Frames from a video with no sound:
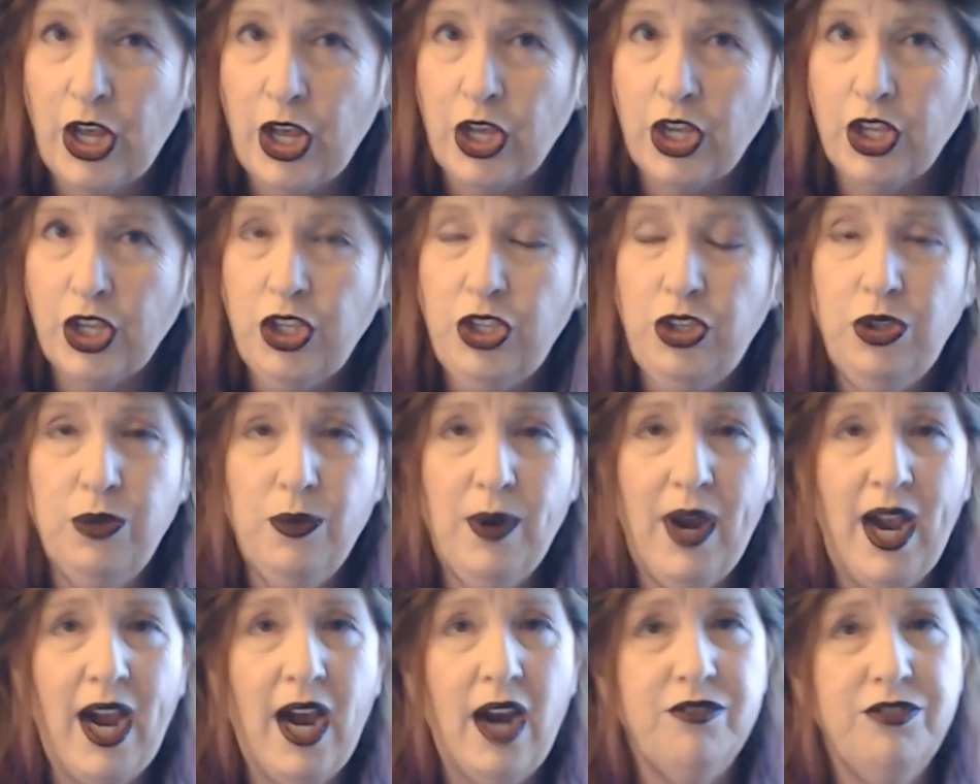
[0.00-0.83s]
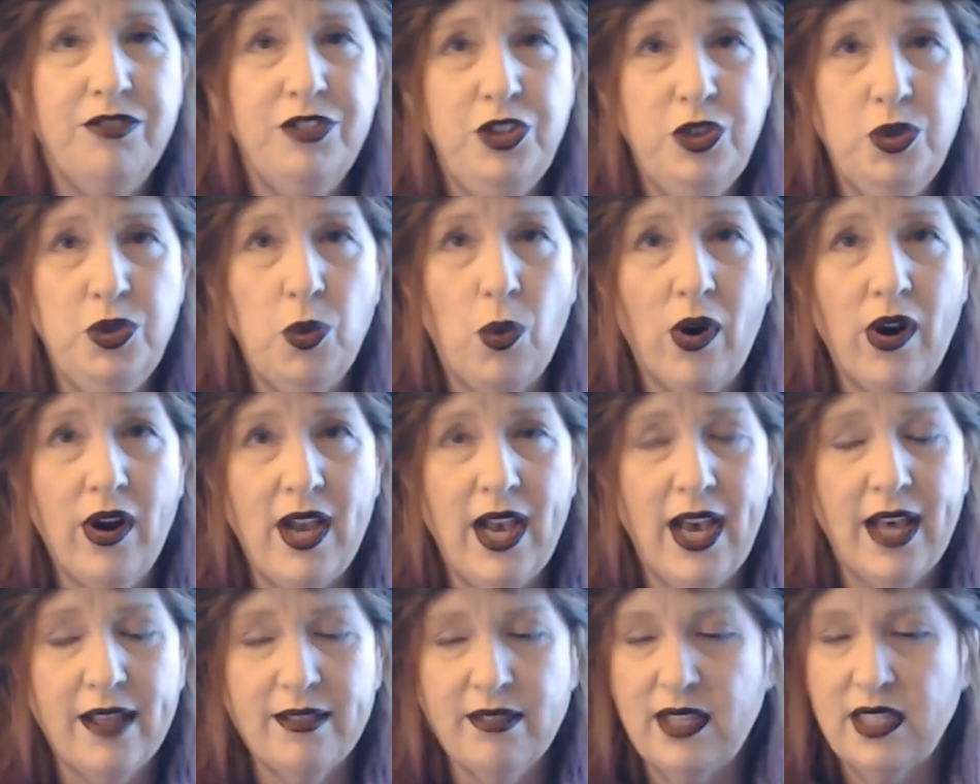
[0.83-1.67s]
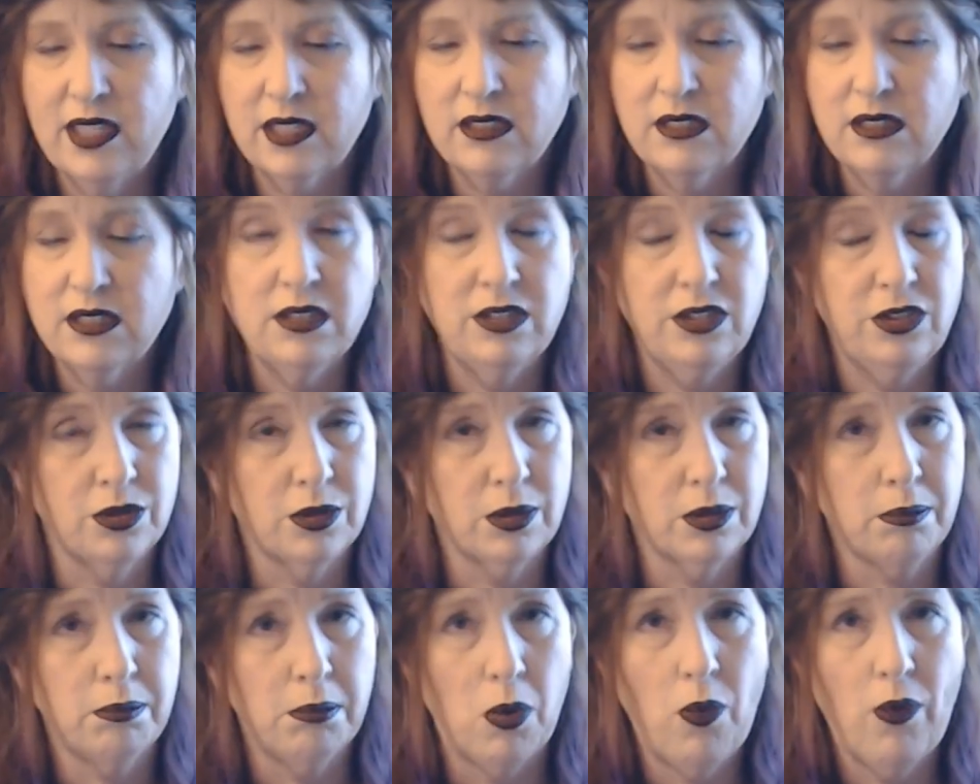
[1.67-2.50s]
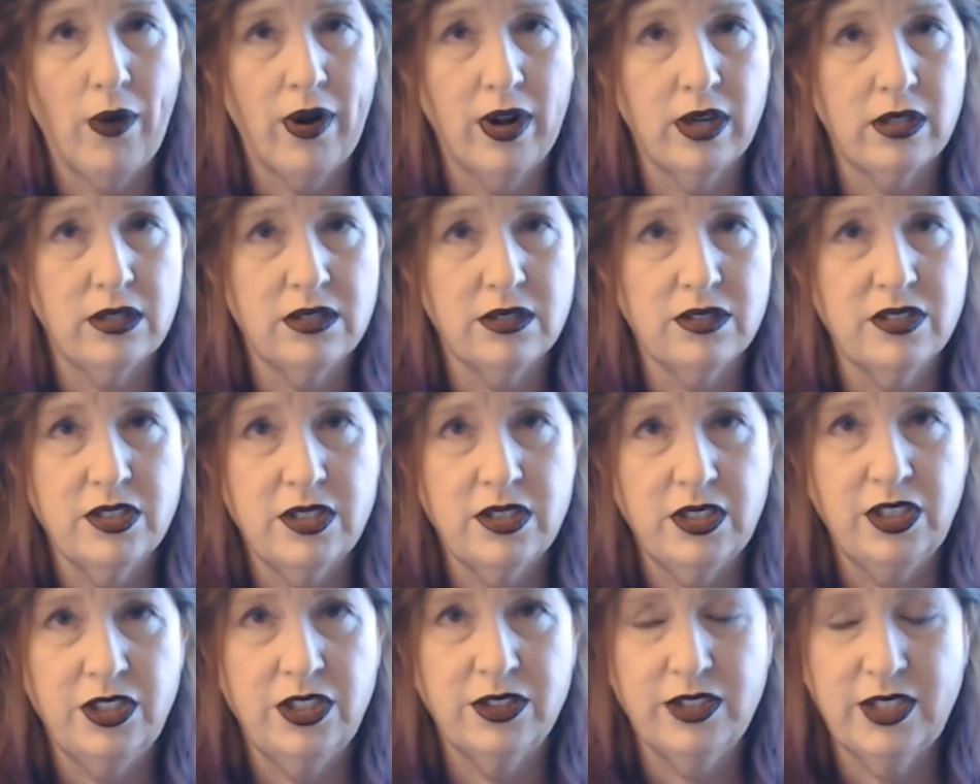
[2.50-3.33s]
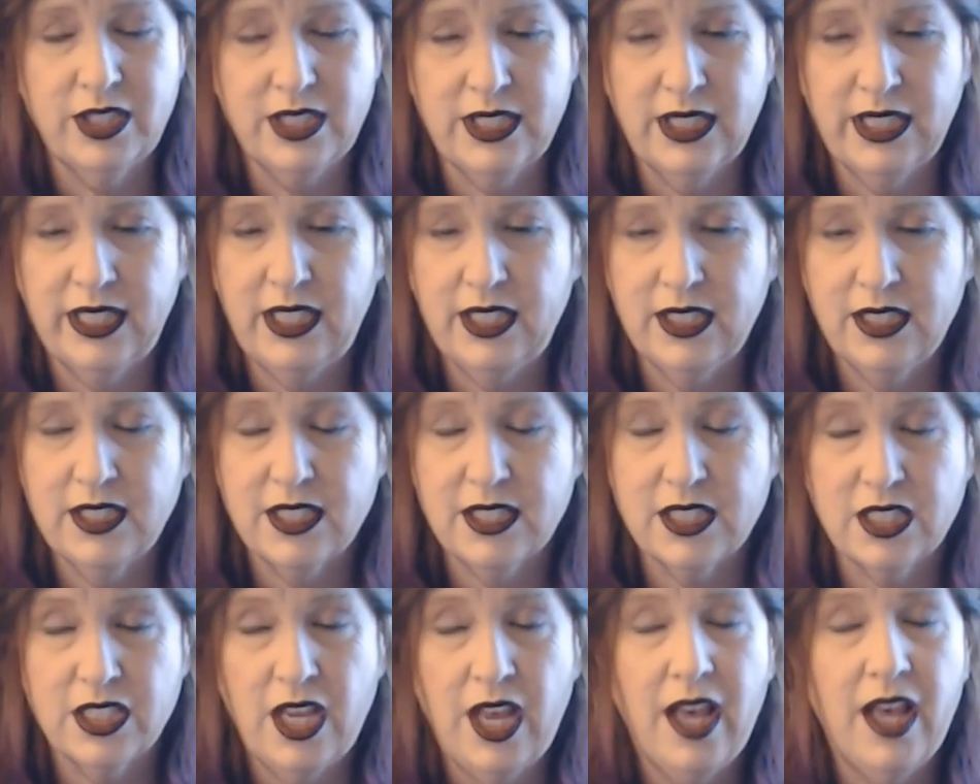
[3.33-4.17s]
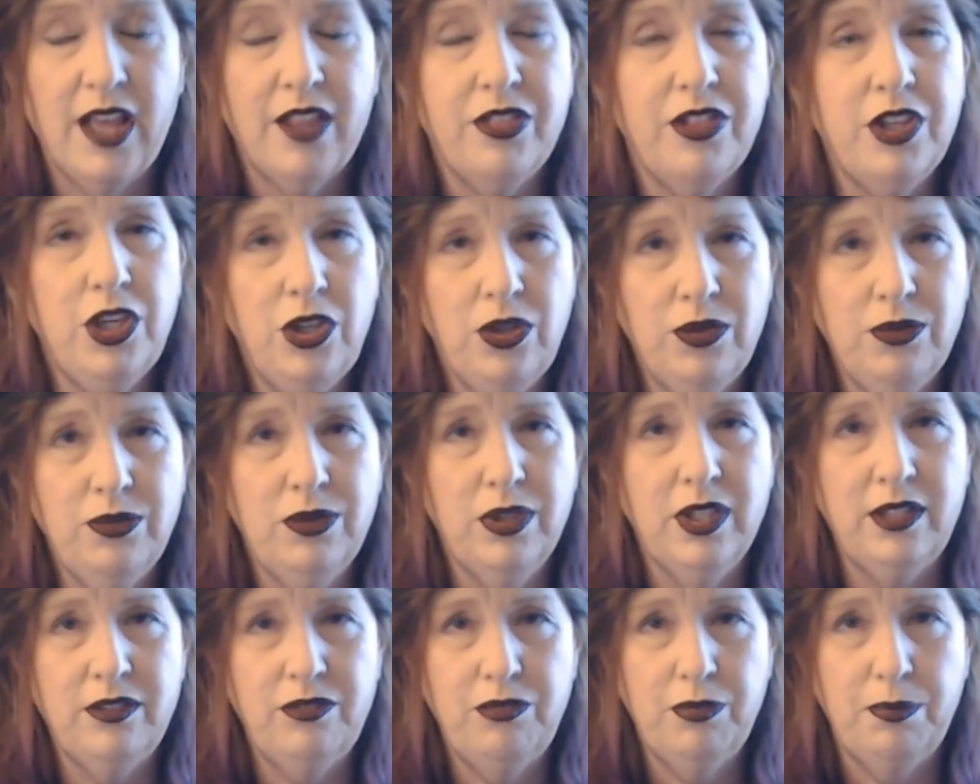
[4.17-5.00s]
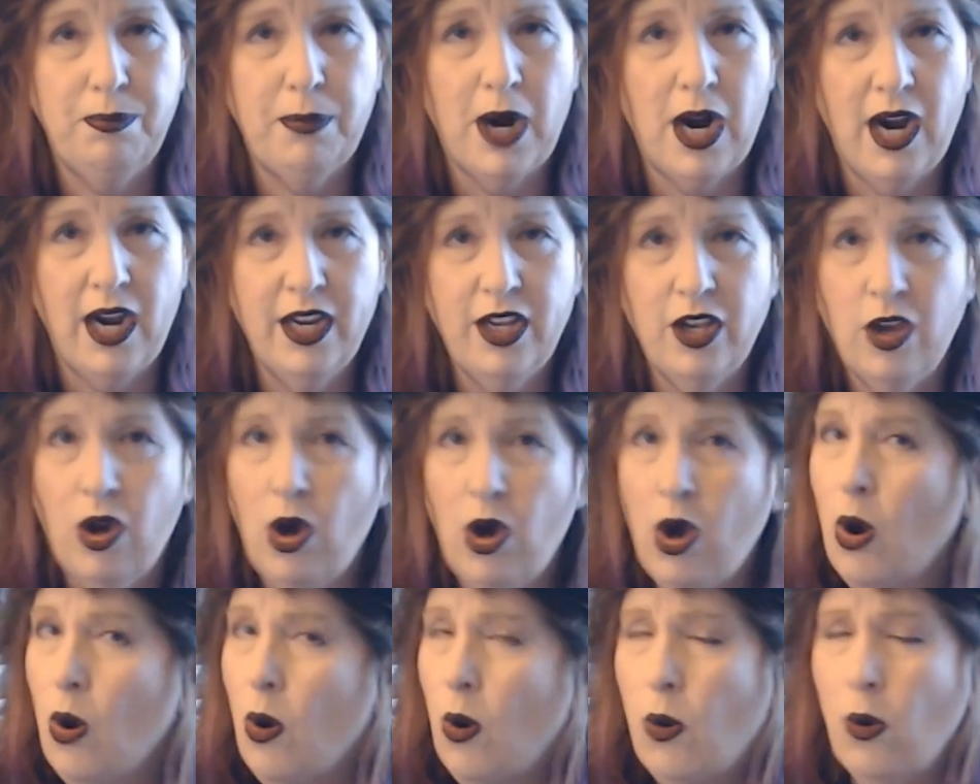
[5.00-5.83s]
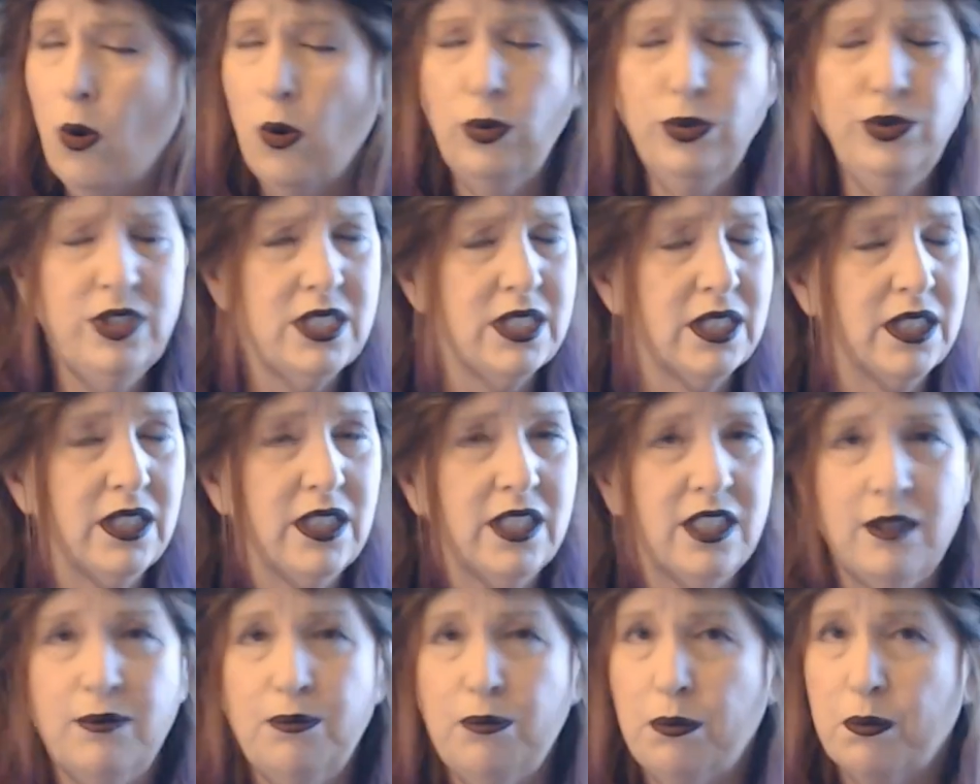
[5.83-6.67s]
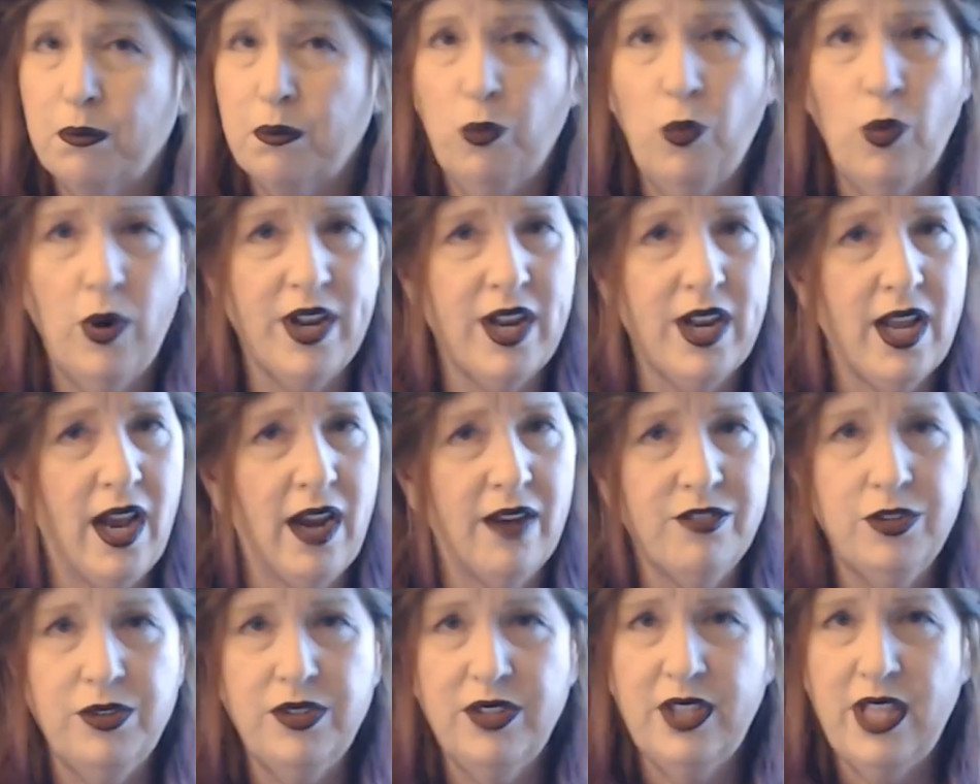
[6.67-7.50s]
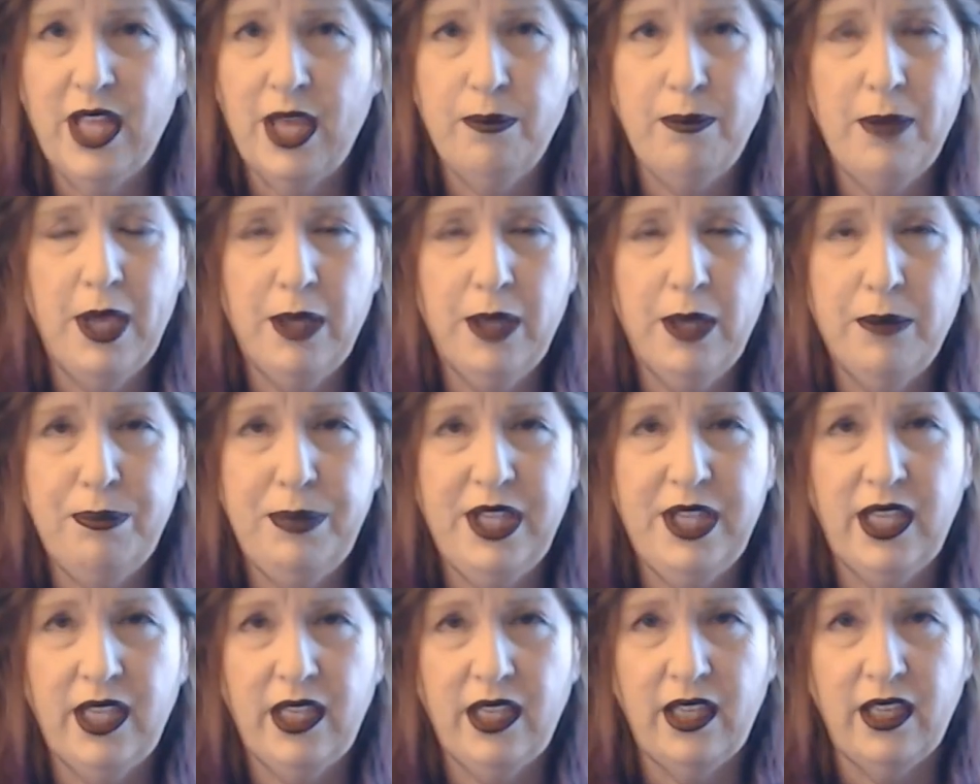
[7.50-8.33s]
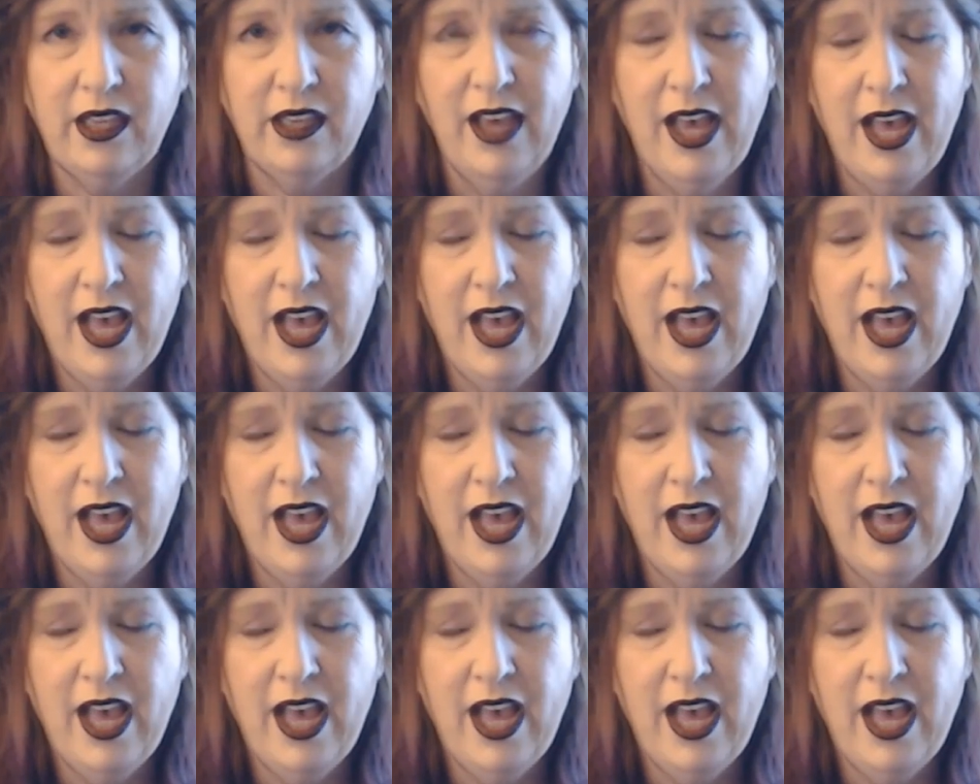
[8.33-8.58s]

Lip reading: You have your ethics, your morals, your tenets that you live by. Hold to them, whatever they may be.